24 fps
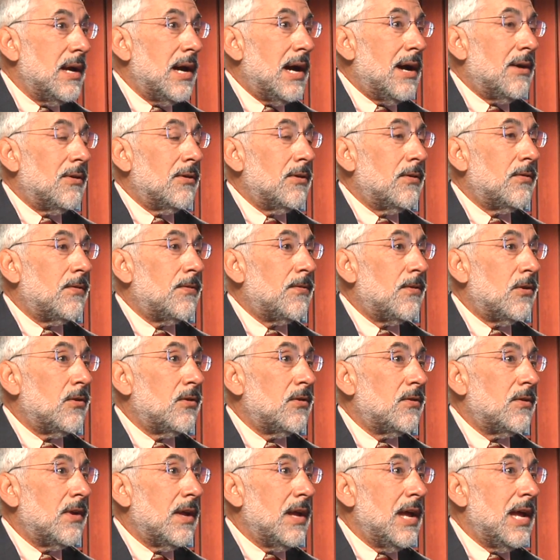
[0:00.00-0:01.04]
I was
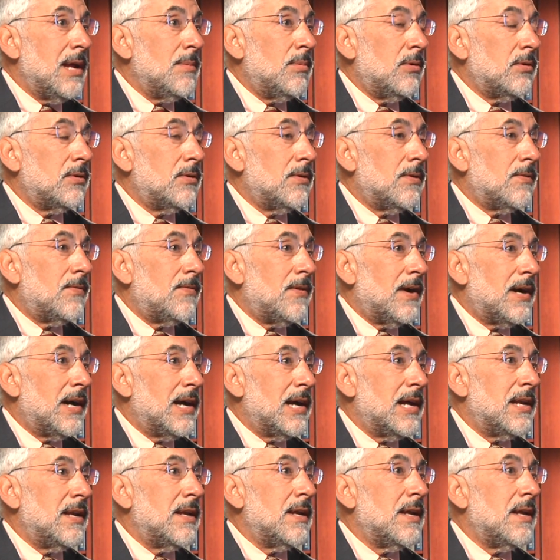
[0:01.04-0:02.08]
first able to
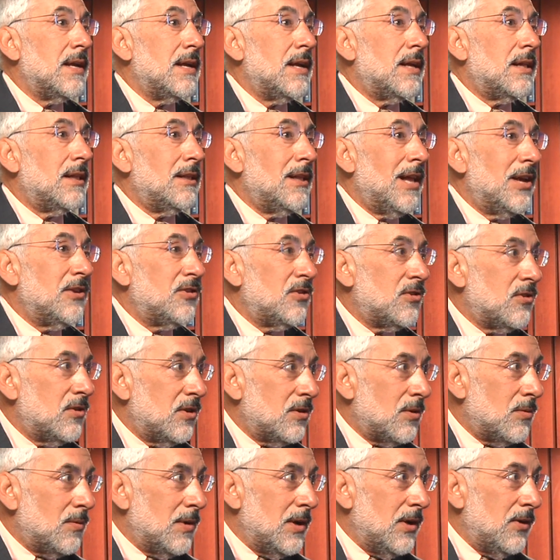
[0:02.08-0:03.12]
find lesser
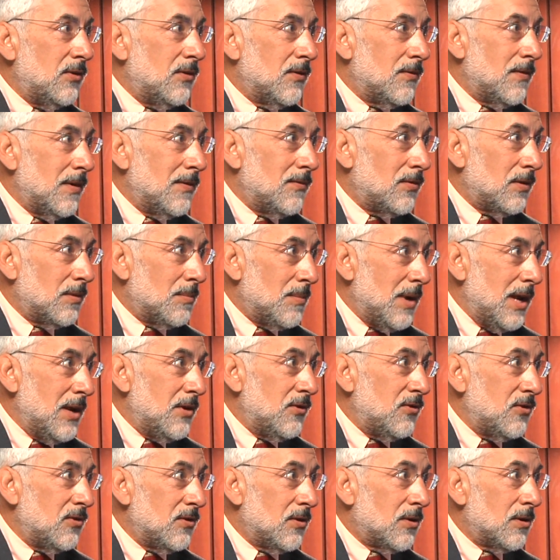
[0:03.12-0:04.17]
degrees of
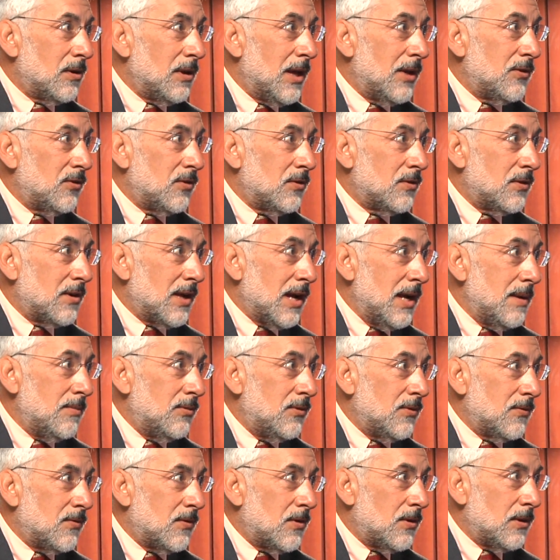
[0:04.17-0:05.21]
inflammation or lesser
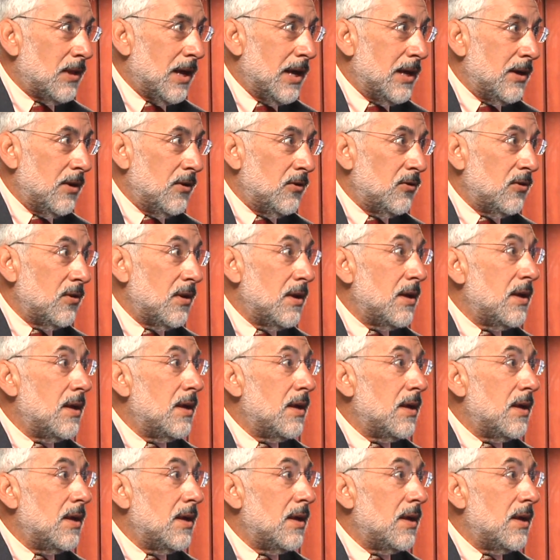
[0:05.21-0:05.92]
types of colitis